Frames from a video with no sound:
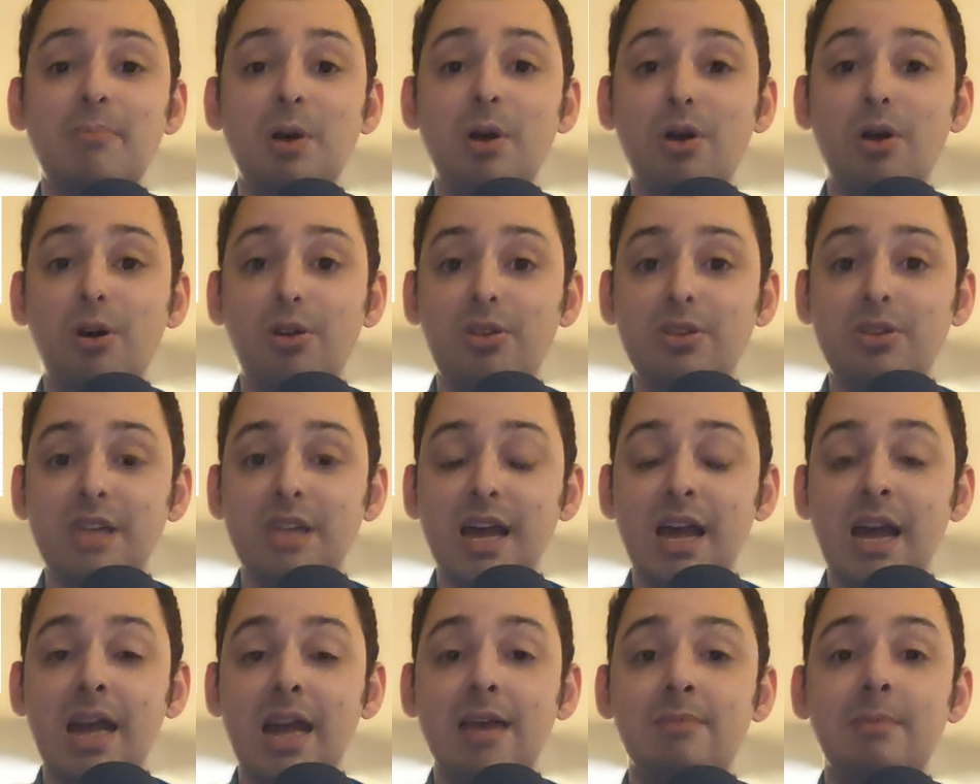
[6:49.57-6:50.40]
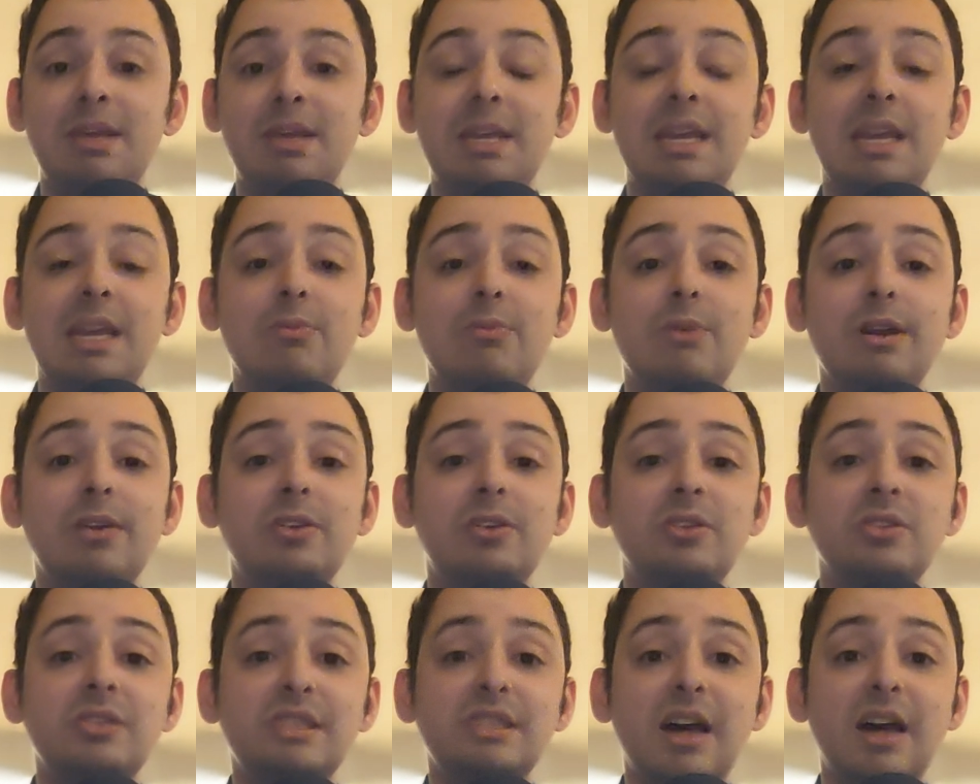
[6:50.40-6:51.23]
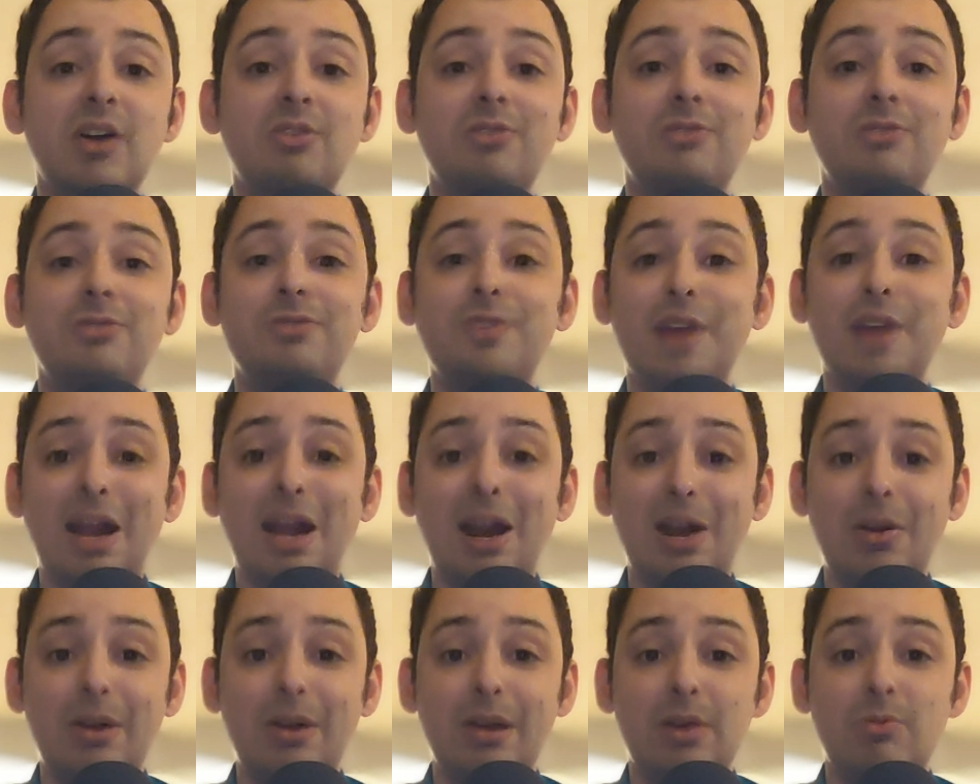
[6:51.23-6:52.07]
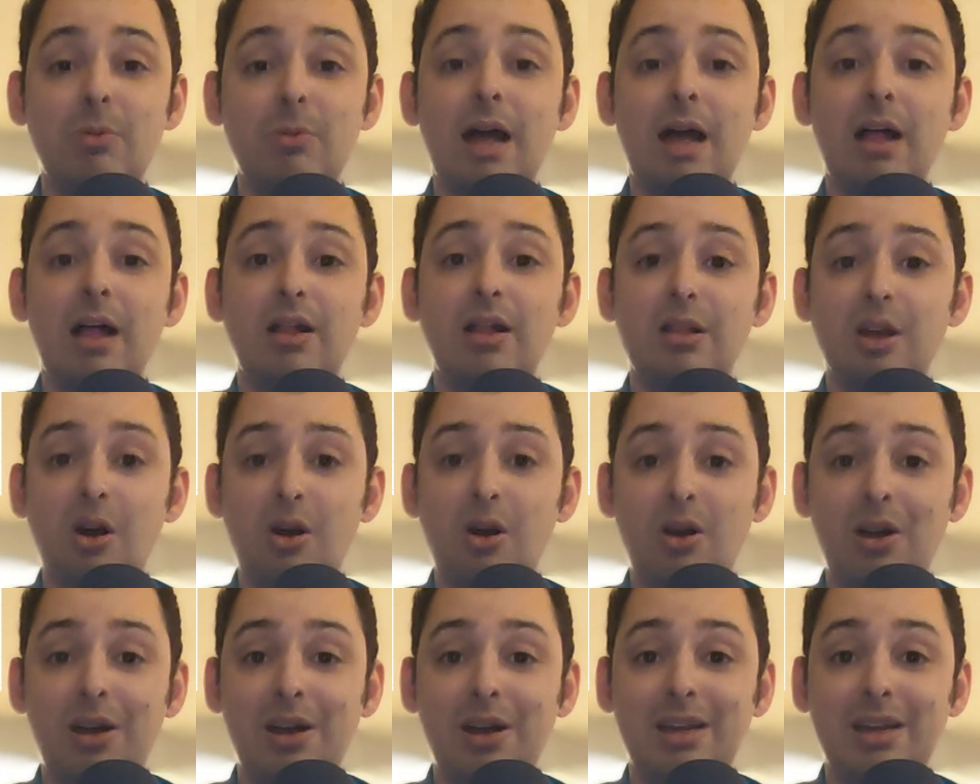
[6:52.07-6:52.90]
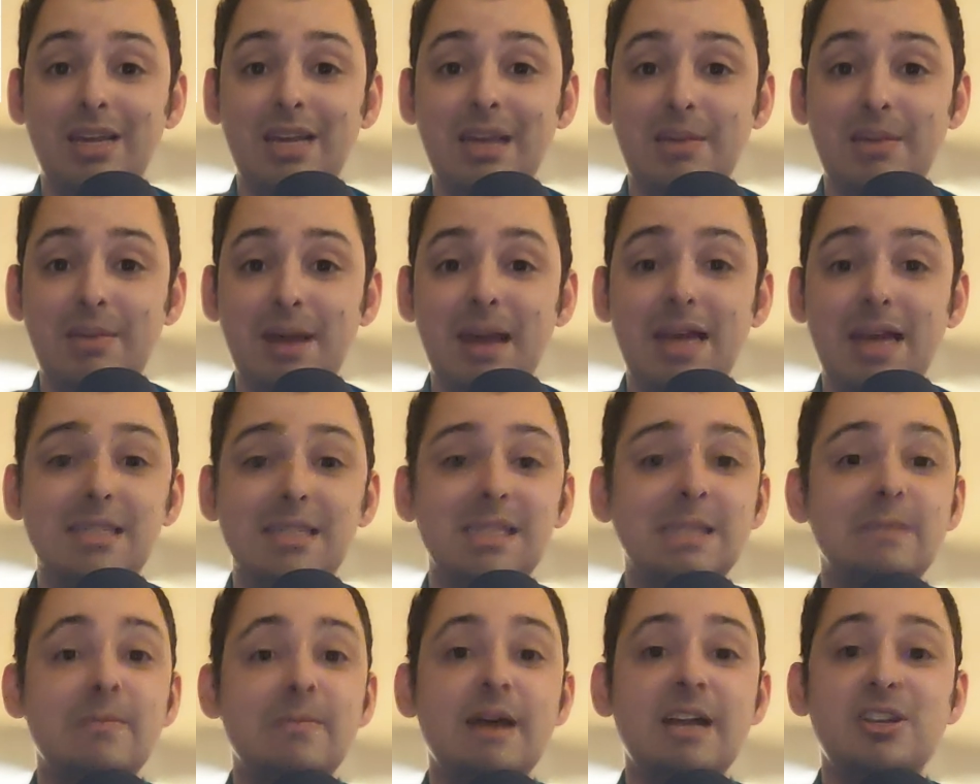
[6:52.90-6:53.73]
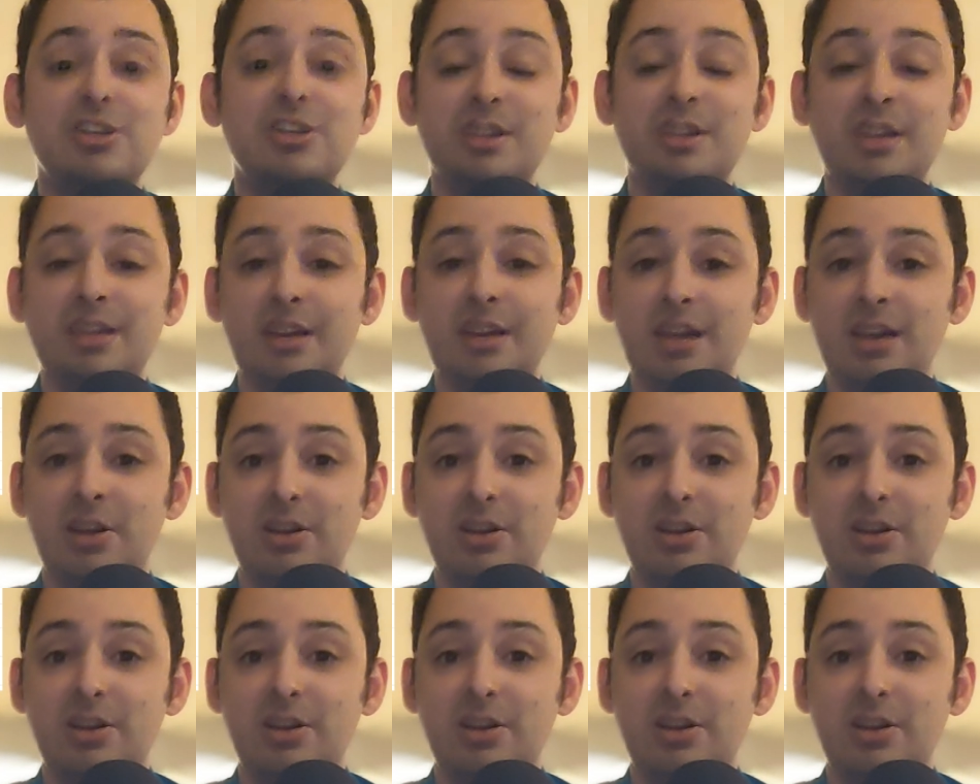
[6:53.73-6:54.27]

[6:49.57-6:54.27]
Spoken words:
all the time. E-readers sell very well on eBay, especially near